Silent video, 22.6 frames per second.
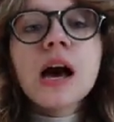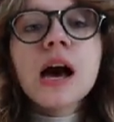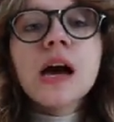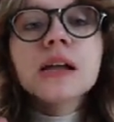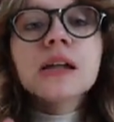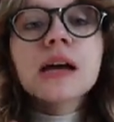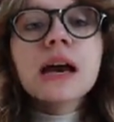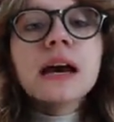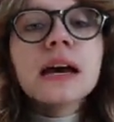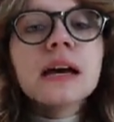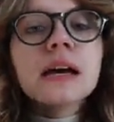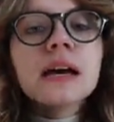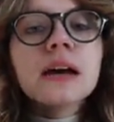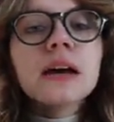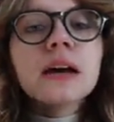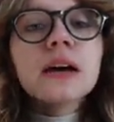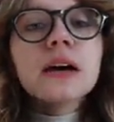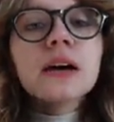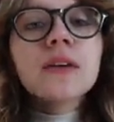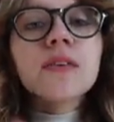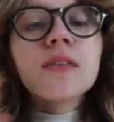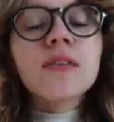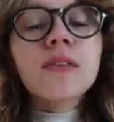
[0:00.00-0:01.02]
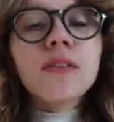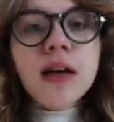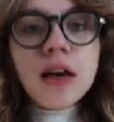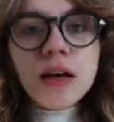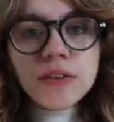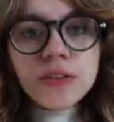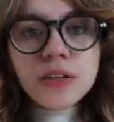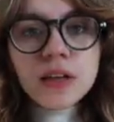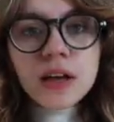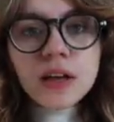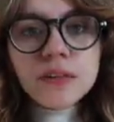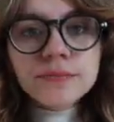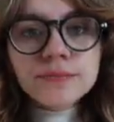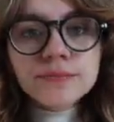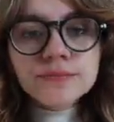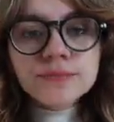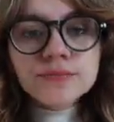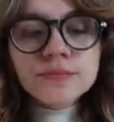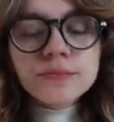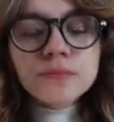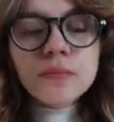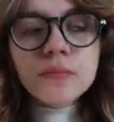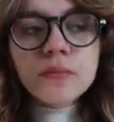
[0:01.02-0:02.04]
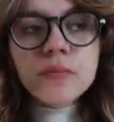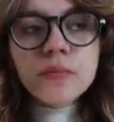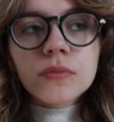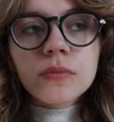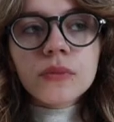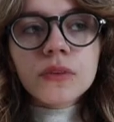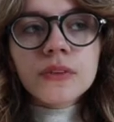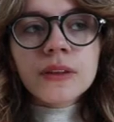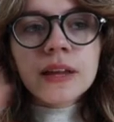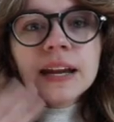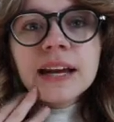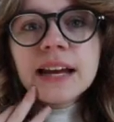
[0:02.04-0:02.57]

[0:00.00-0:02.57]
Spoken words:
Like that thing, they